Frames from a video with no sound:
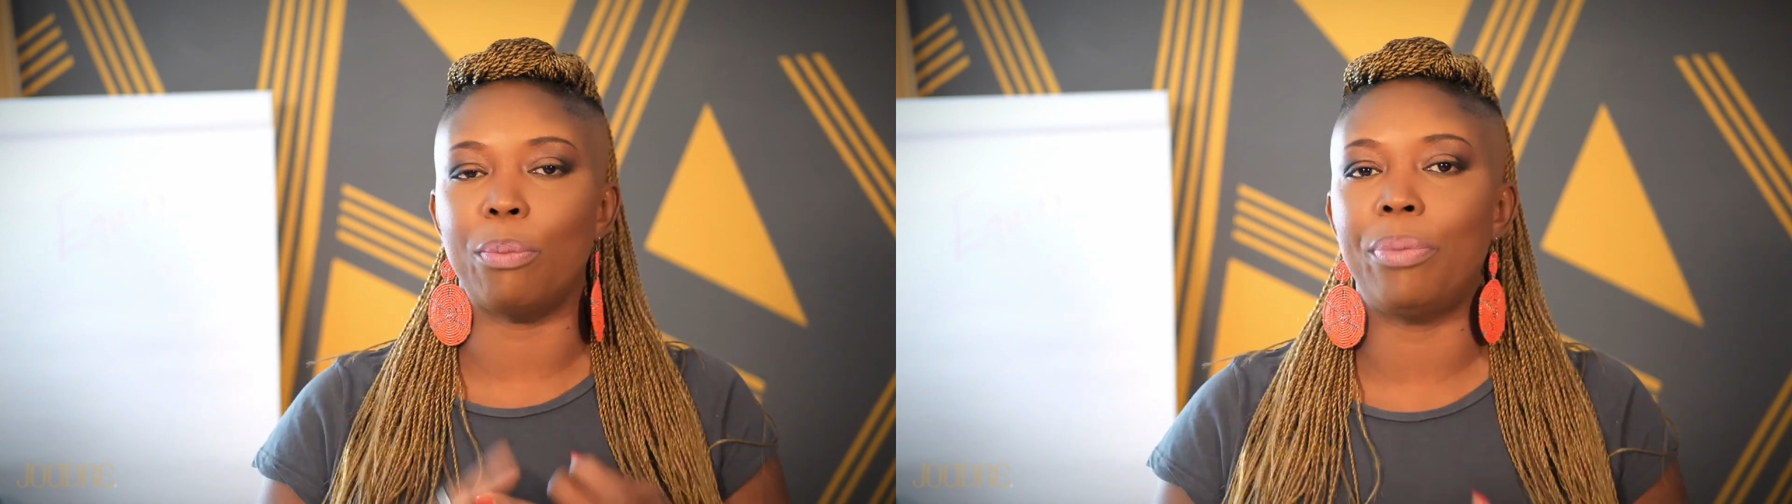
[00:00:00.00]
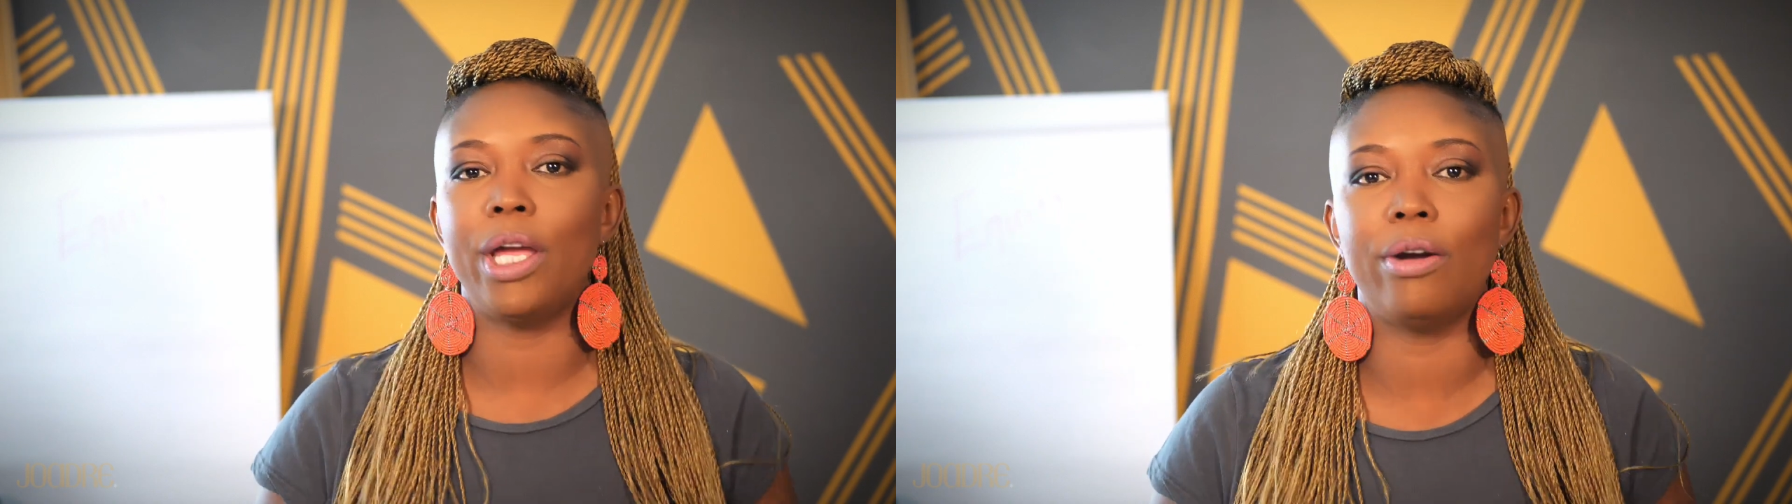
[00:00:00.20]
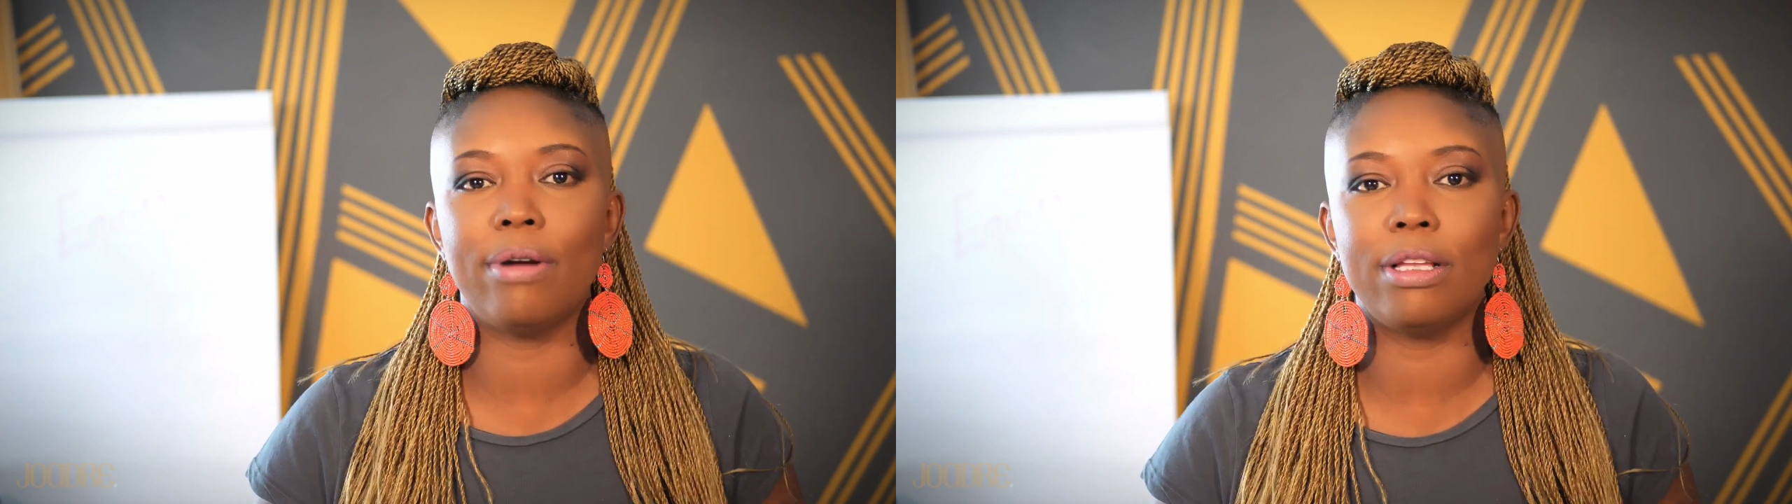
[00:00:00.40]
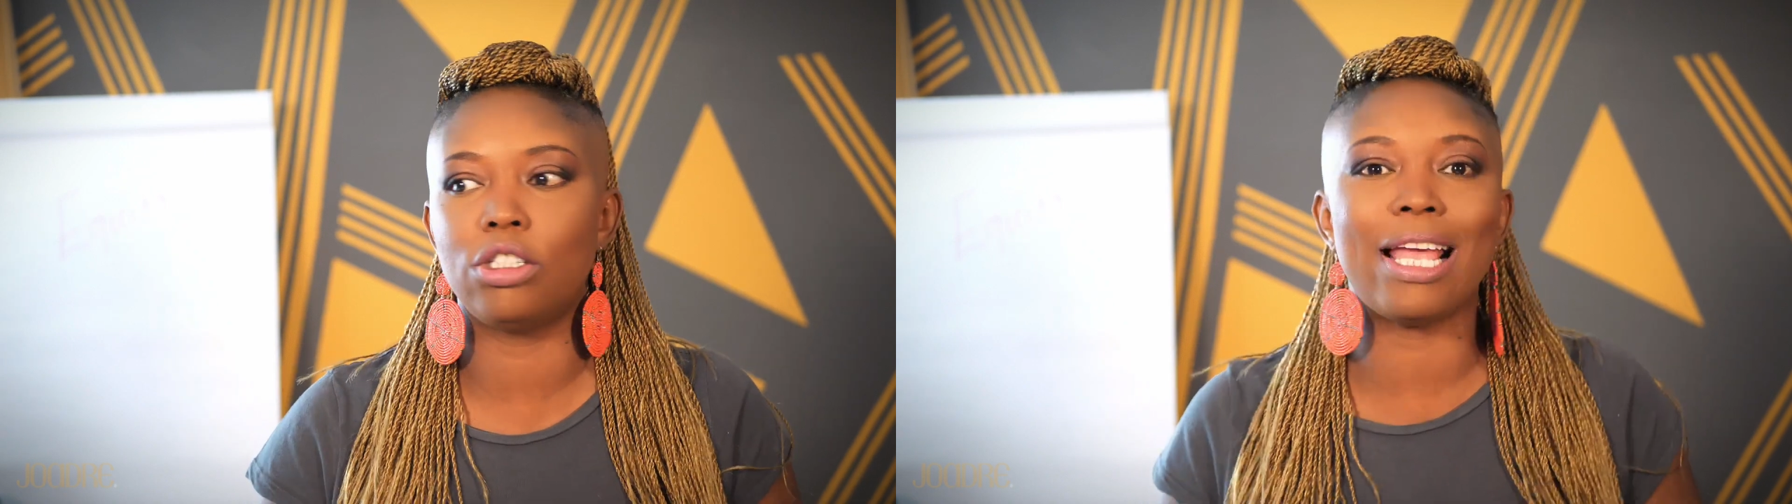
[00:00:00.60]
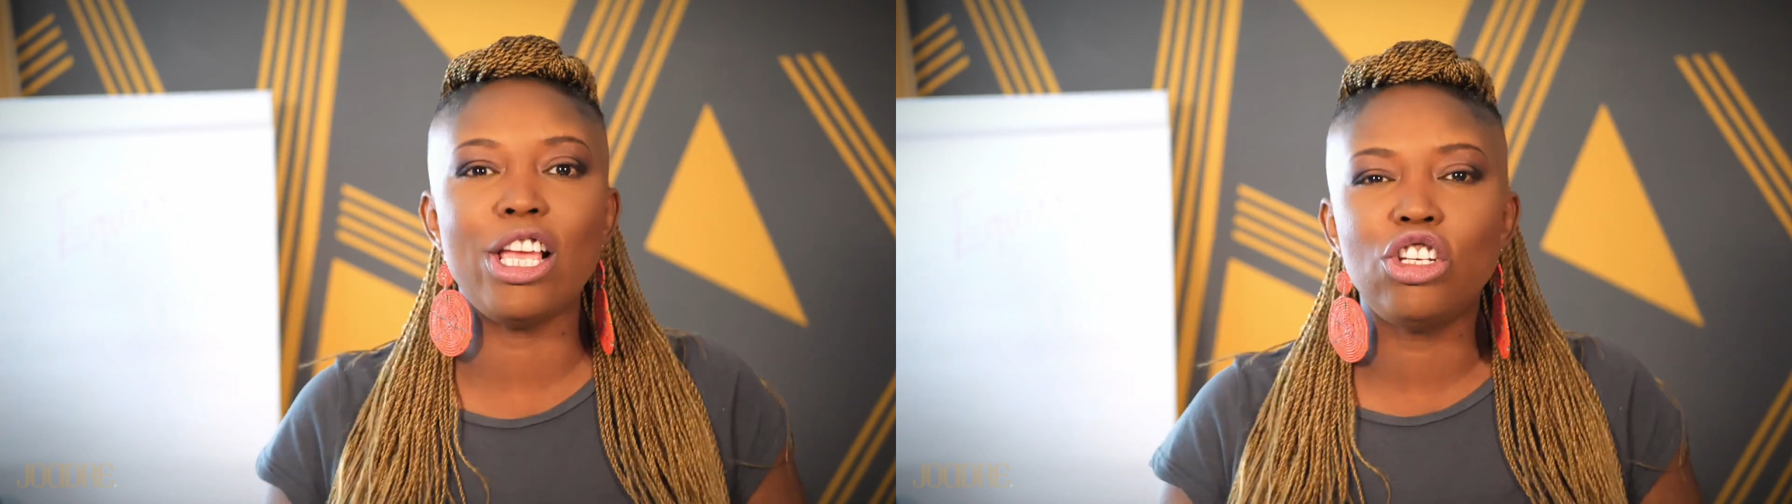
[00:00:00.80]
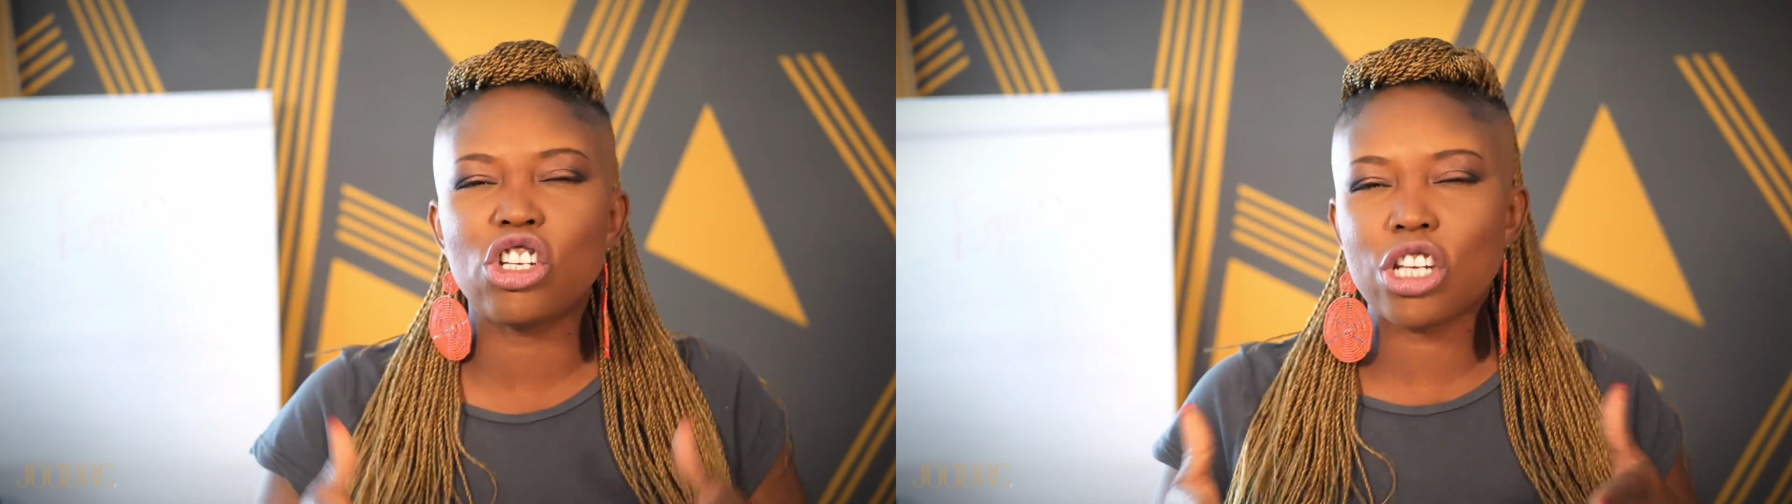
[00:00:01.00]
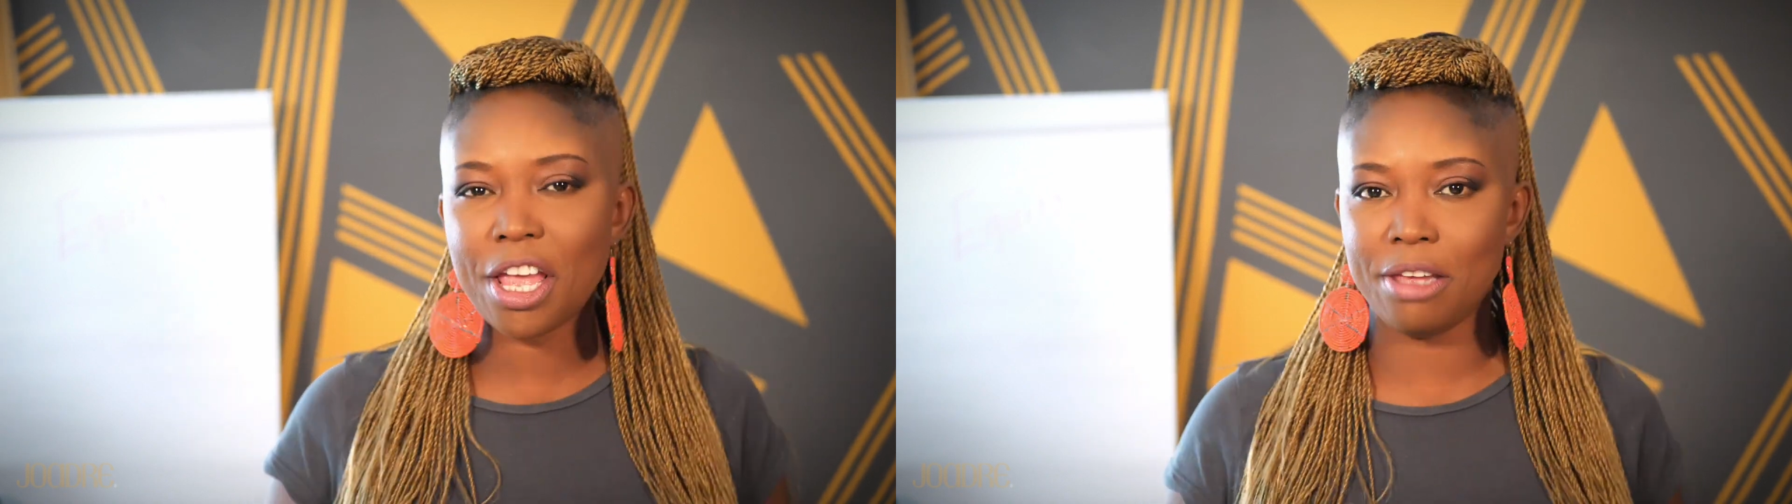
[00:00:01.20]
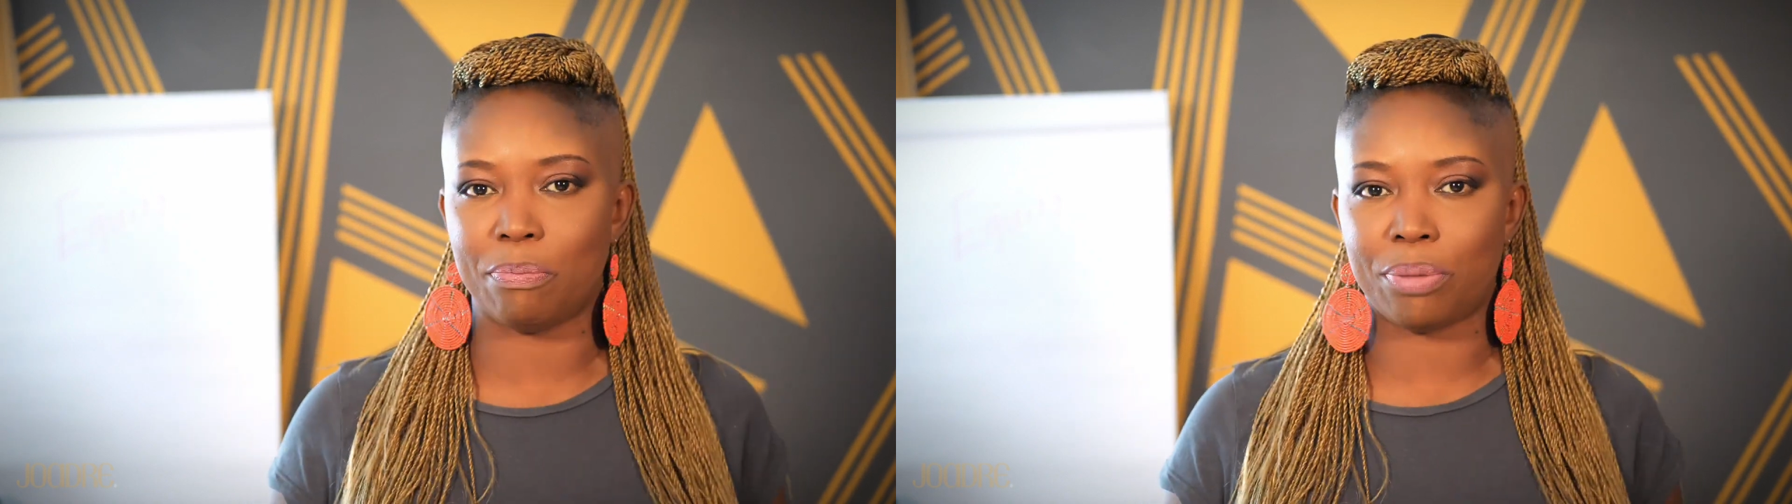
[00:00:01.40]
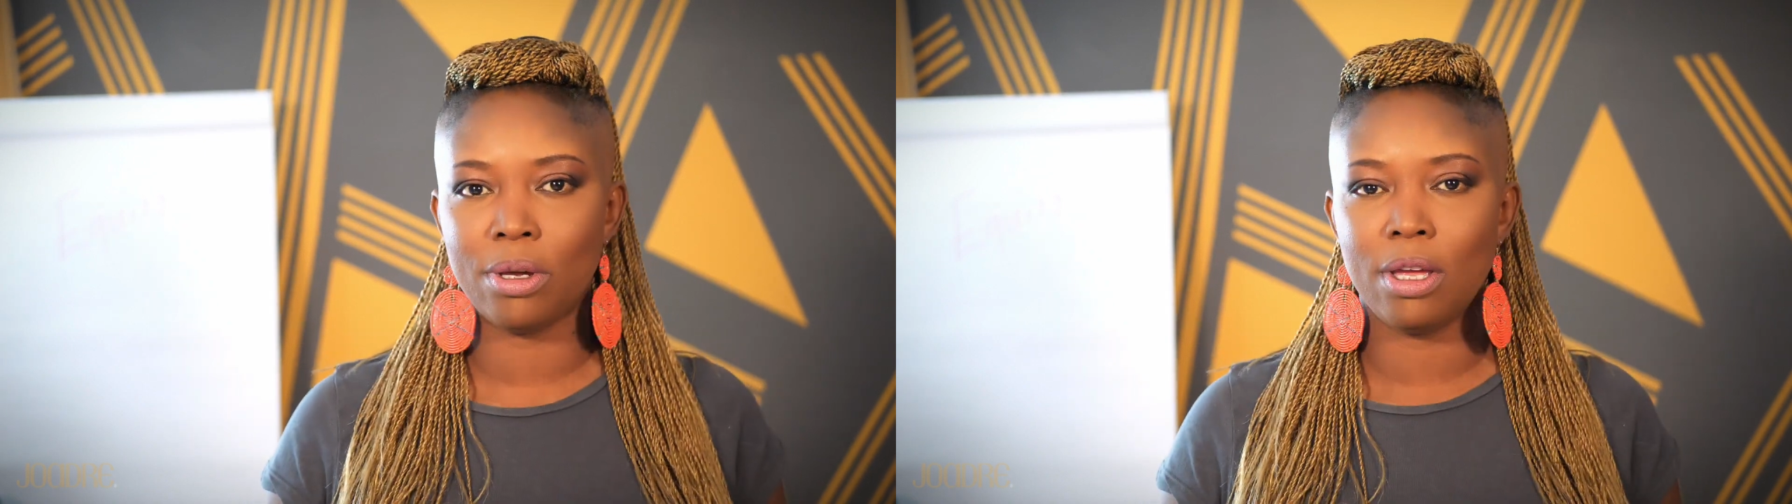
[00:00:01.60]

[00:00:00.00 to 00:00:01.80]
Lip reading: parents, they shape